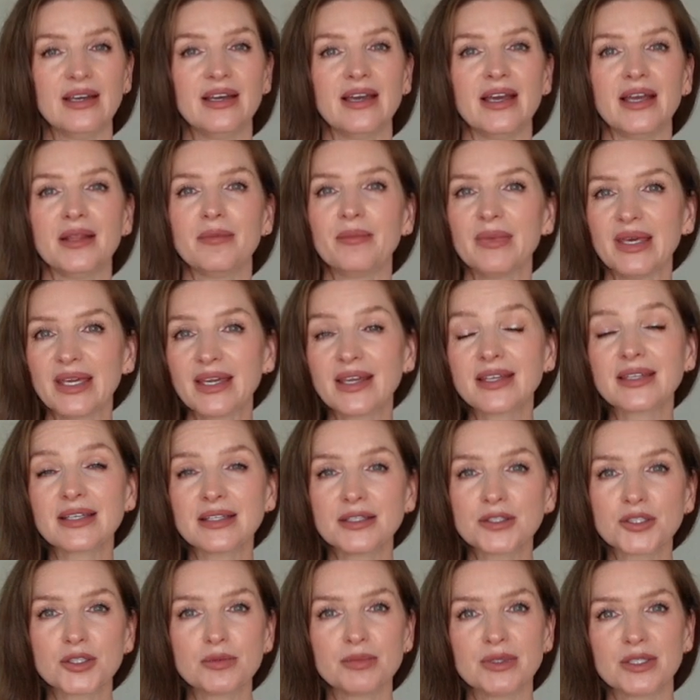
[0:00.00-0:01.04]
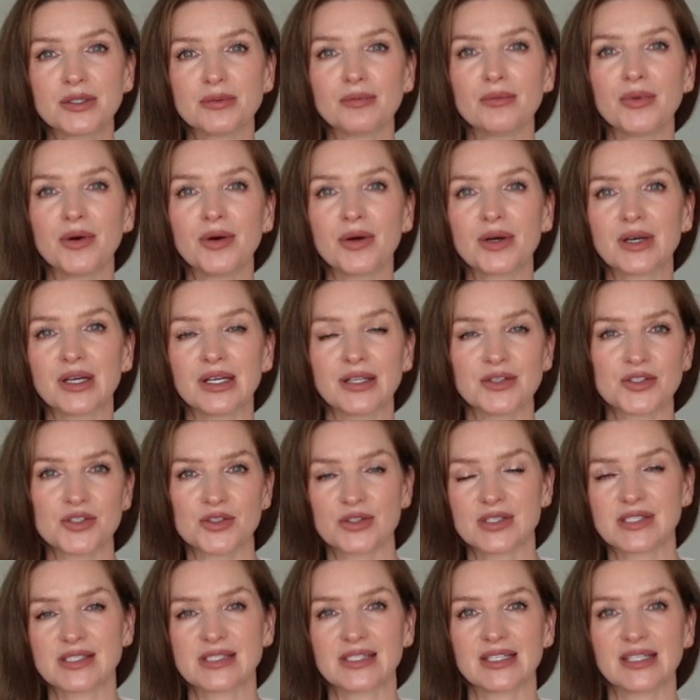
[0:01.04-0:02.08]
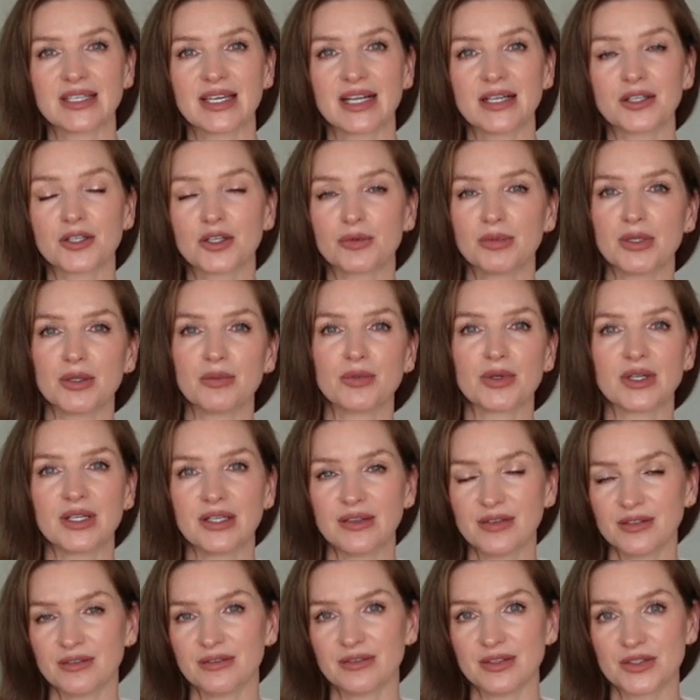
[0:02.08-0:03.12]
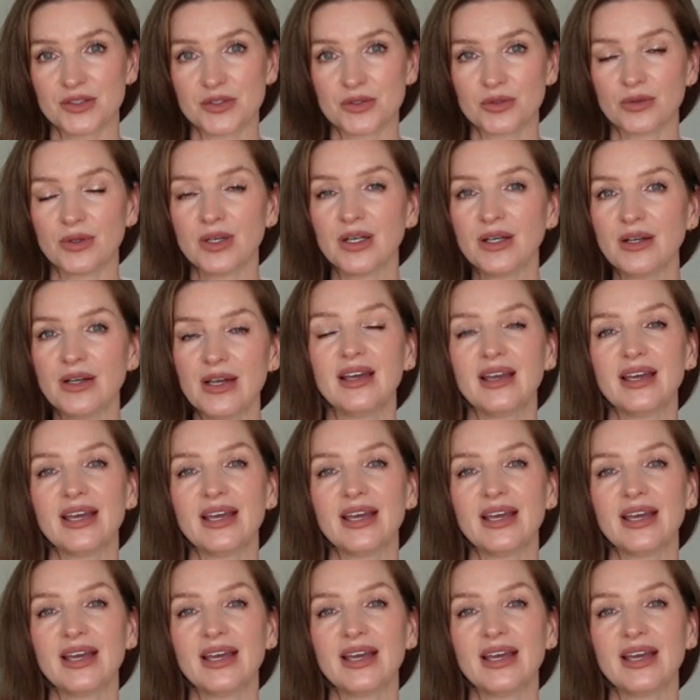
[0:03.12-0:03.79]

and make it a little bit more interesting, a little bit more individual.